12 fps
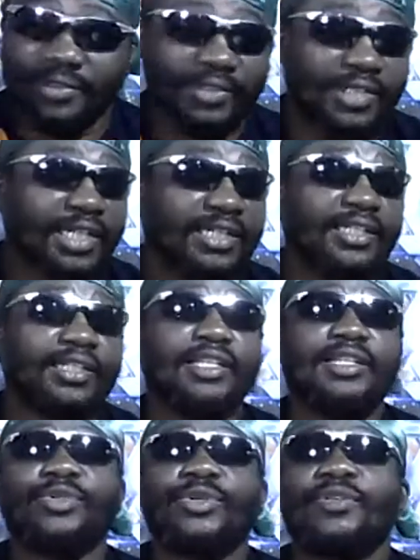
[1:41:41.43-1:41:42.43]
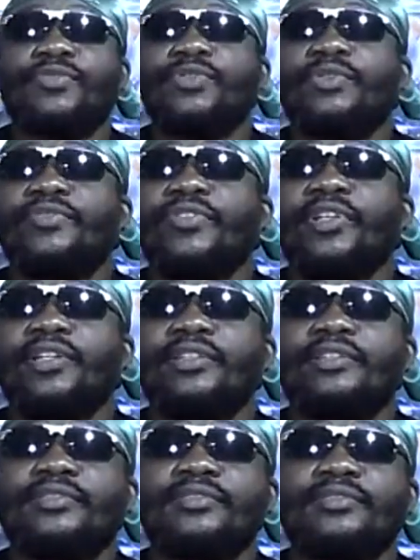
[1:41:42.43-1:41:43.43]
and the things were fulfilled,
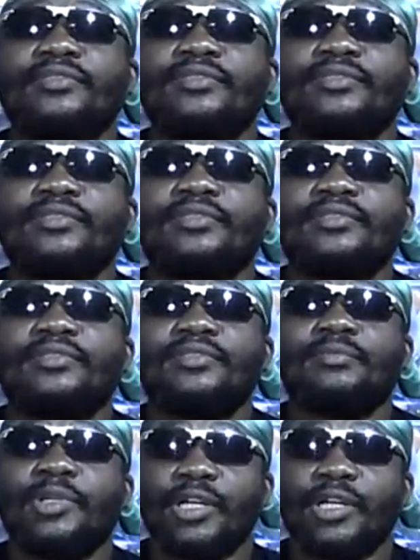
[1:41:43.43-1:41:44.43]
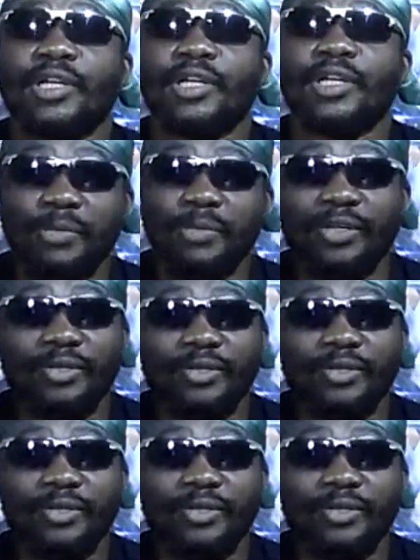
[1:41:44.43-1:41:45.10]
because remember